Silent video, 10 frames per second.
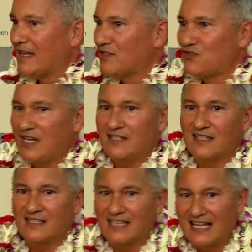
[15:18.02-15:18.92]

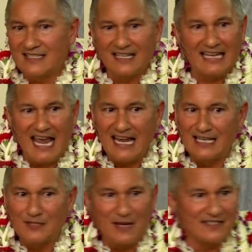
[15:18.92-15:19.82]
Jesus, as the gate,
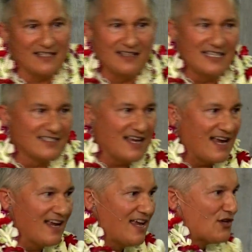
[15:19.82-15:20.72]
is basically
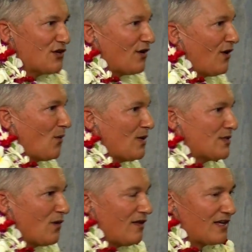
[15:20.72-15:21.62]
saying, you're always
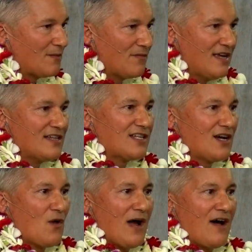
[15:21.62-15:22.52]
welcome to
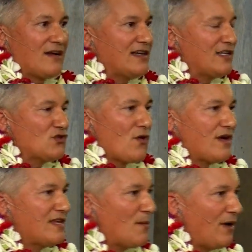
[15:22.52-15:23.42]
go out and enjoy
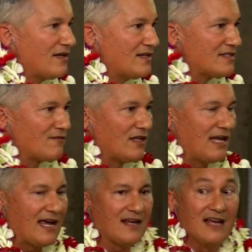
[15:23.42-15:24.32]
the abundance of the
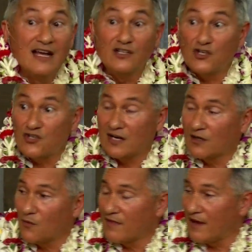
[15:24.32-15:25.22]
land, to share
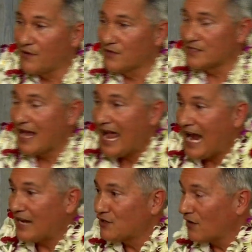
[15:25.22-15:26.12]
it with others,
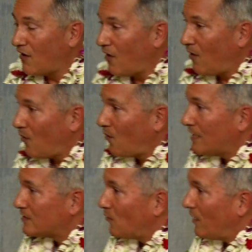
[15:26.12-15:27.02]
and you're
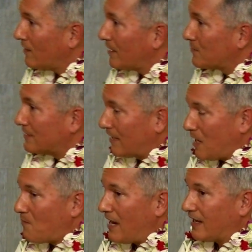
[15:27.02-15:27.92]
always welcome to
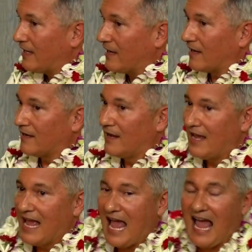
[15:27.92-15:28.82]
come back in.
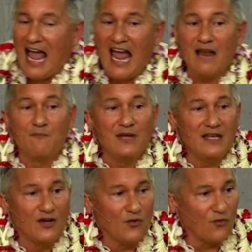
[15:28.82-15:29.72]
and
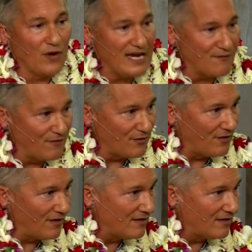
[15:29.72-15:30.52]
be grateful.